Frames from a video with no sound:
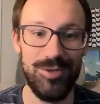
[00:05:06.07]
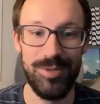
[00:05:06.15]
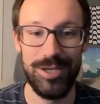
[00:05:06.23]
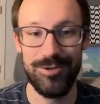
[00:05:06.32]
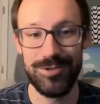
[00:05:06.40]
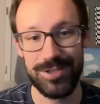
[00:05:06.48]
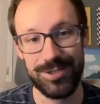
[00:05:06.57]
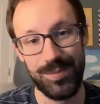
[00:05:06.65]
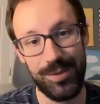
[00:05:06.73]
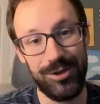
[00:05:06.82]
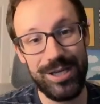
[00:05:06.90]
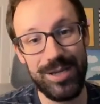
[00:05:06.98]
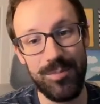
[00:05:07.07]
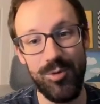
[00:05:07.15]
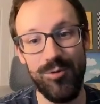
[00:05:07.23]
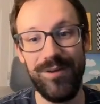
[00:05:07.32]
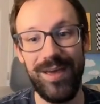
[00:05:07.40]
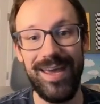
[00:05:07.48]
may use this ability,
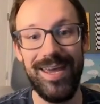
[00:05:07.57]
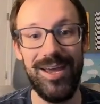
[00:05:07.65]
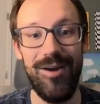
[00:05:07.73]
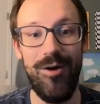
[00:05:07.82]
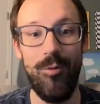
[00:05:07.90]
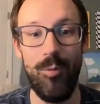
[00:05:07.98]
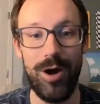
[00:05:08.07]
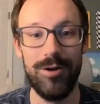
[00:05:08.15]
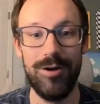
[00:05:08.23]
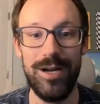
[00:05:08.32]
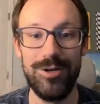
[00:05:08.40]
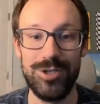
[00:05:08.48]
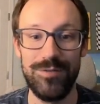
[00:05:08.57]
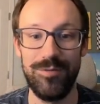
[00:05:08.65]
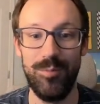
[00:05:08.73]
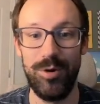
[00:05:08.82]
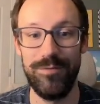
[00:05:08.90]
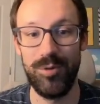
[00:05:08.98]
move a water energy from
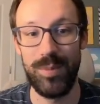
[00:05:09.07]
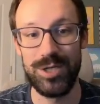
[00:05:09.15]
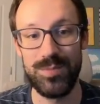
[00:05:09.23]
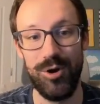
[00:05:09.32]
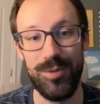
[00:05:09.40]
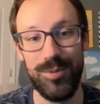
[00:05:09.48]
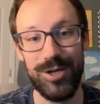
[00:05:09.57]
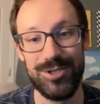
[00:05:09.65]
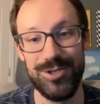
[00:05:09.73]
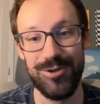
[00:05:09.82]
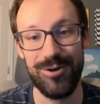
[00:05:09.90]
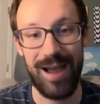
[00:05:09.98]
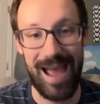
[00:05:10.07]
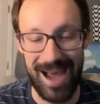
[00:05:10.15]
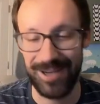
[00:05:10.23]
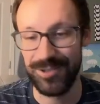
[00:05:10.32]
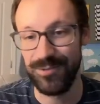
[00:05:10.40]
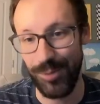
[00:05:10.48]
one of your bench Pokemon to your
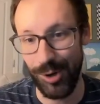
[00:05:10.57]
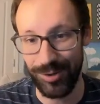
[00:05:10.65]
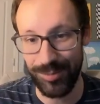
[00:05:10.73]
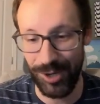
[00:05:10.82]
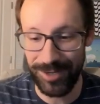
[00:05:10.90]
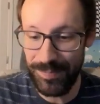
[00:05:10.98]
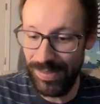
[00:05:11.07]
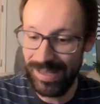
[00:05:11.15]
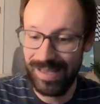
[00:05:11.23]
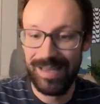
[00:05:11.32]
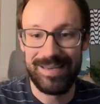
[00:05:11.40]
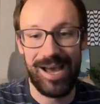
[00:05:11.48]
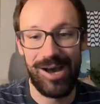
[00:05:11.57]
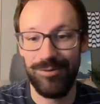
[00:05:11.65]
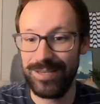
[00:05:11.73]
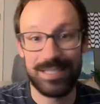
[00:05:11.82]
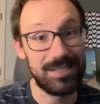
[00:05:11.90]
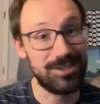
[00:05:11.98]
active Pokemon. Now,
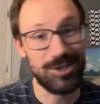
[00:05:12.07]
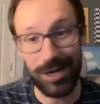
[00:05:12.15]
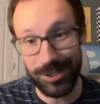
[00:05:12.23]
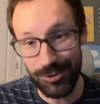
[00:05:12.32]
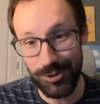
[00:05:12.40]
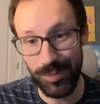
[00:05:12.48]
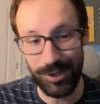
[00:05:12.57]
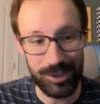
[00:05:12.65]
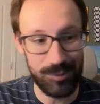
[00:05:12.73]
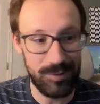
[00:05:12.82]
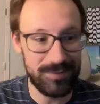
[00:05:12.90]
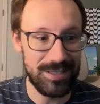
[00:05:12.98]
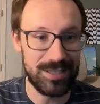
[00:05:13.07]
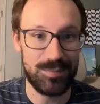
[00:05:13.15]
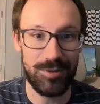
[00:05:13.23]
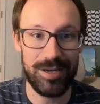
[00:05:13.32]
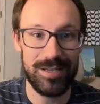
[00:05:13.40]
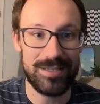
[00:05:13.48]
this is not a new ability. We've seen this
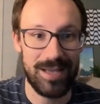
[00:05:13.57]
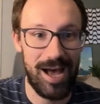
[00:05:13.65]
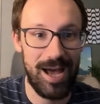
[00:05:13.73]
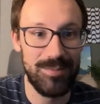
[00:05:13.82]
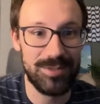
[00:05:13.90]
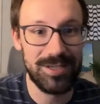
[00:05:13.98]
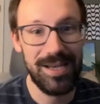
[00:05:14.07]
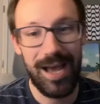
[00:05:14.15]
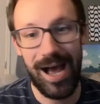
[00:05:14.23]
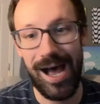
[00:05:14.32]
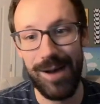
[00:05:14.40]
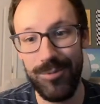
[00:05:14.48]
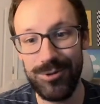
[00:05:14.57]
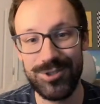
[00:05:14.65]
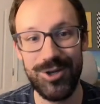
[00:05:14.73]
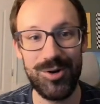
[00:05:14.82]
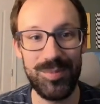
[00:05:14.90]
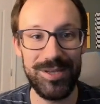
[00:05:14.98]
plenty of times, most
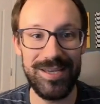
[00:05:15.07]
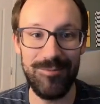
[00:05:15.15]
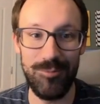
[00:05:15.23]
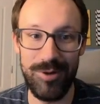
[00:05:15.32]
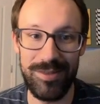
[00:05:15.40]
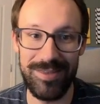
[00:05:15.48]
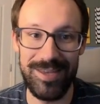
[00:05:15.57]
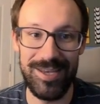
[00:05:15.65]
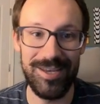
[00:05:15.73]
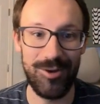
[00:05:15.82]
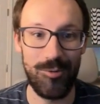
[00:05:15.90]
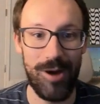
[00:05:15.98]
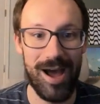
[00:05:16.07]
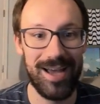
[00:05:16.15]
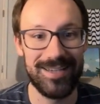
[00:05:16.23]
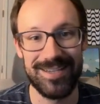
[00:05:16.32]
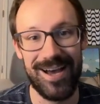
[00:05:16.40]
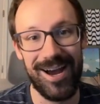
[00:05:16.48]
notably with the
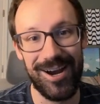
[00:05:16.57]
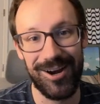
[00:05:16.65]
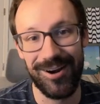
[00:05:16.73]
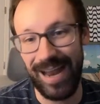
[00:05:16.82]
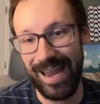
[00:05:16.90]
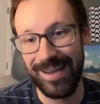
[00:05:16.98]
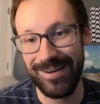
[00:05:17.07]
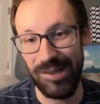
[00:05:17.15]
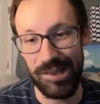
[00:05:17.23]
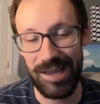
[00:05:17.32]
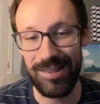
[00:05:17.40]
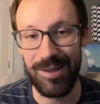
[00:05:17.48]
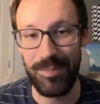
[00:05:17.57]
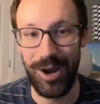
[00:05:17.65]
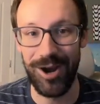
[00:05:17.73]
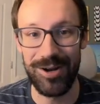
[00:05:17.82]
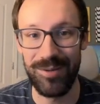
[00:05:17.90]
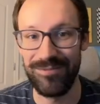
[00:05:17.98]
Quagsire, and that
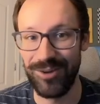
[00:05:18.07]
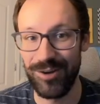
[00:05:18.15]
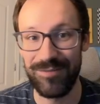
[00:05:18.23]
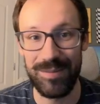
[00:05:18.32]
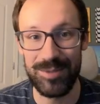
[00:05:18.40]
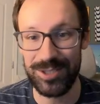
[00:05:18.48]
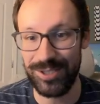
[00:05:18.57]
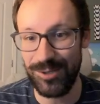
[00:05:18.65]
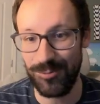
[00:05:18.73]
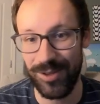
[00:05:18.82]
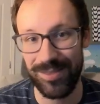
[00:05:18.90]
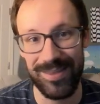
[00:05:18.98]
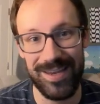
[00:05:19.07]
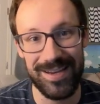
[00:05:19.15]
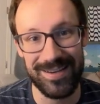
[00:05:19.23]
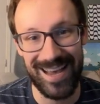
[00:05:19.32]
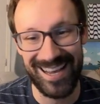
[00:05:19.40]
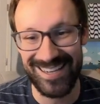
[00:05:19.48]
paired up very famously with the
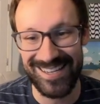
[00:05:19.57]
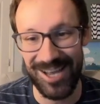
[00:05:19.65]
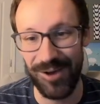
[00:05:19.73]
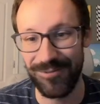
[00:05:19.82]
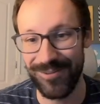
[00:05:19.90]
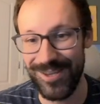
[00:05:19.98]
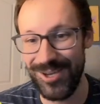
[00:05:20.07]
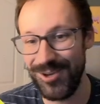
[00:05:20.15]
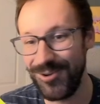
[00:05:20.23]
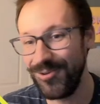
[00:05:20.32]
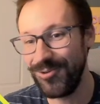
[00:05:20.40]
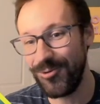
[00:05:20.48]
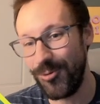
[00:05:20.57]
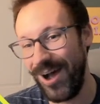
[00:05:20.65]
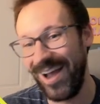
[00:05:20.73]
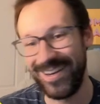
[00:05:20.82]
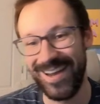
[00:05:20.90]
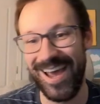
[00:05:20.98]
Naganadel for the
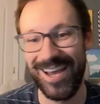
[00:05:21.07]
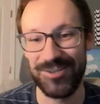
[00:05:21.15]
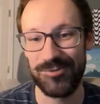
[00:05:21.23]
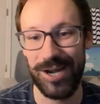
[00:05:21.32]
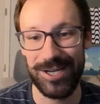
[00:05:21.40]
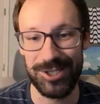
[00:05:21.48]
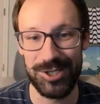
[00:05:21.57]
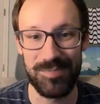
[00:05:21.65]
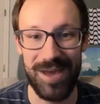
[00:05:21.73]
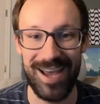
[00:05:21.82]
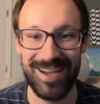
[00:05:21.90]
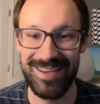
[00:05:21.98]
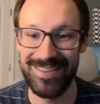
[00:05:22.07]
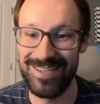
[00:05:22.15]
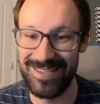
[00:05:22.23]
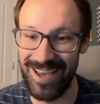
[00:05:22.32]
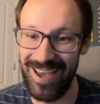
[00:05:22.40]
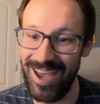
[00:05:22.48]
Quagnag strategy back in the
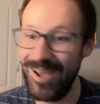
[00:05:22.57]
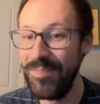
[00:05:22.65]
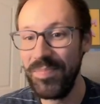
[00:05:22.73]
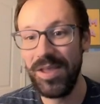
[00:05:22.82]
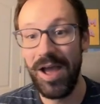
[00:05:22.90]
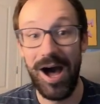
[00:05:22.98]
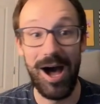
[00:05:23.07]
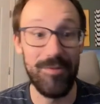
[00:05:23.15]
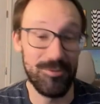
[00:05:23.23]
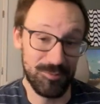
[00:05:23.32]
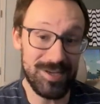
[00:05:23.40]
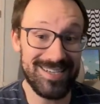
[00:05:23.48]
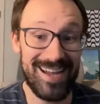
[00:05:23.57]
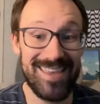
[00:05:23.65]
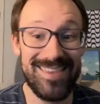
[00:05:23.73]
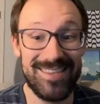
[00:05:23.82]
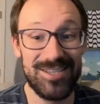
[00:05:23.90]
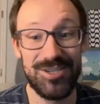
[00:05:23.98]
day. The reason I
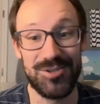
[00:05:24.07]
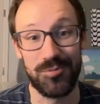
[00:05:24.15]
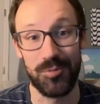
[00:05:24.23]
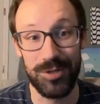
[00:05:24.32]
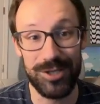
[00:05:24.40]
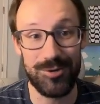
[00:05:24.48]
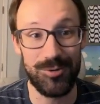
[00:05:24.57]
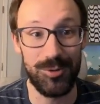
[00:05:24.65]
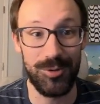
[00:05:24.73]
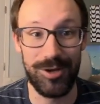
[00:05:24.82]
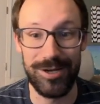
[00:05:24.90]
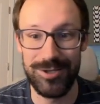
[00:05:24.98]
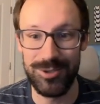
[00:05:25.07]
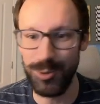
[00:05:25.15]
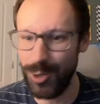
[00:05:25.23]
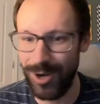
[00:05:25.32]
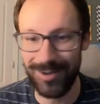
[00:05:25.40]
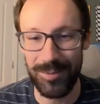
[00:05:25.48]
think this is really cool on
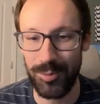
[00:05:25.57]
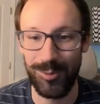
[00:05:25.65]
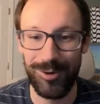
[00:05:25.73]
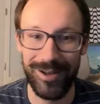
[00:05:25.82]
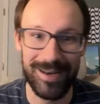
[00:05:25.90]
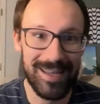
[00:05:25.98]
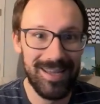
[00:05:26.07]
Dugong, number one,